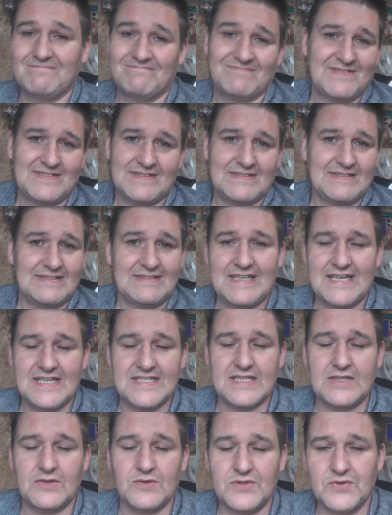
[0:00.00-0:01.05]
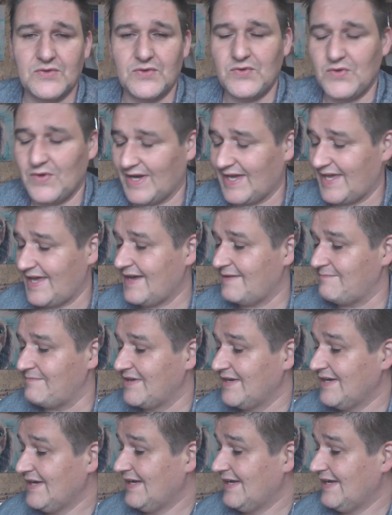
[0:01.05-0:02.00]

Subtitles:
in case they don't know who I am.